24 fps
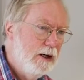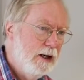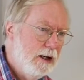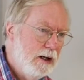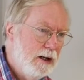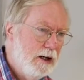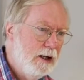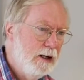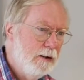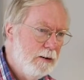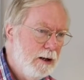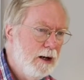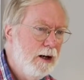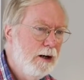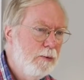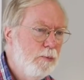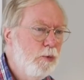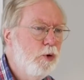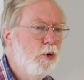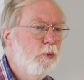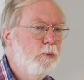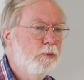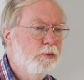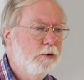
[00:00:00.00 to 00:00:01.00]
a
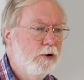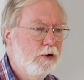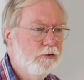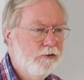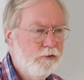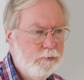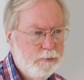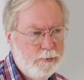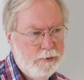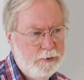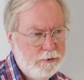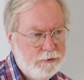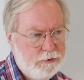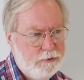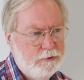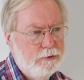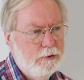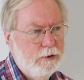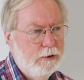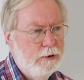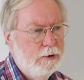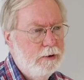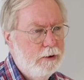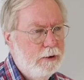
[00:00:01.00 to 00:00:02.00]
more prosperous
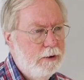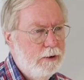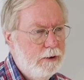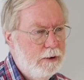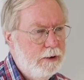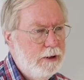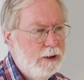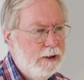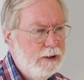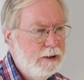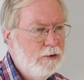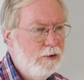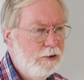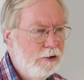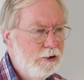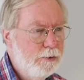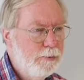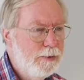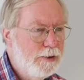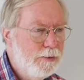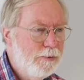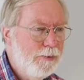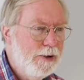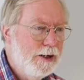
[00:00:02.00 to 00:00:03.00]

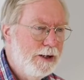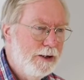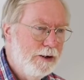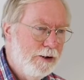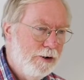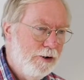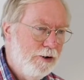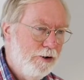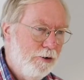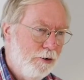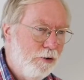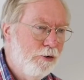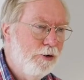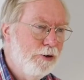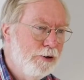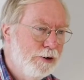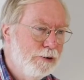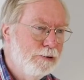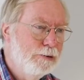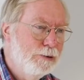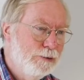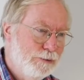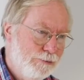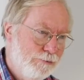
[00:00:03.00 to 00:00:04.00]
economy where
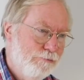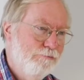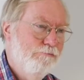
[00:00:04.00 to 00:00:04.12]
oil